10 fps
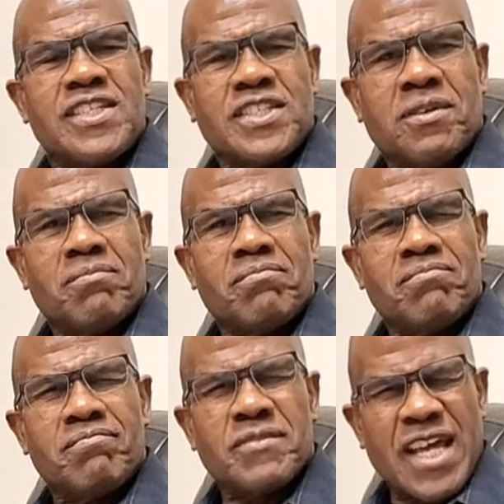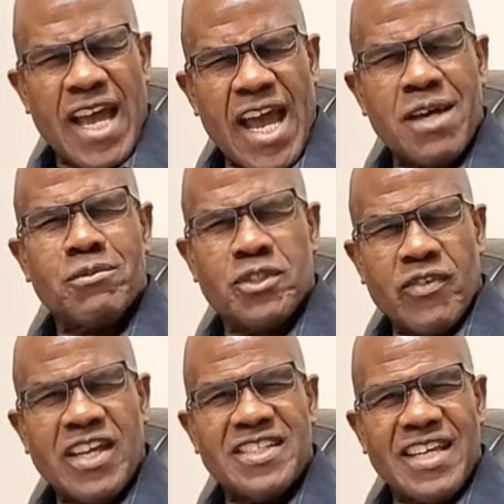some times of
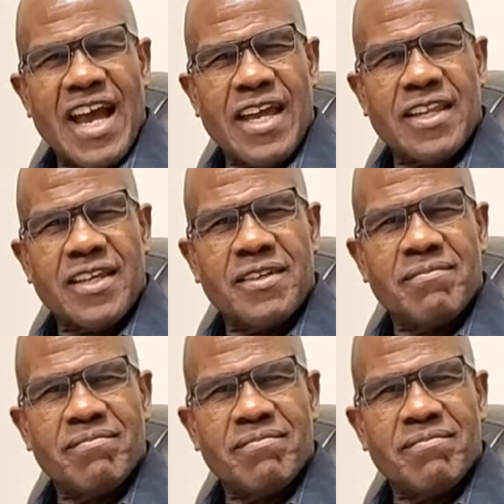anxiety.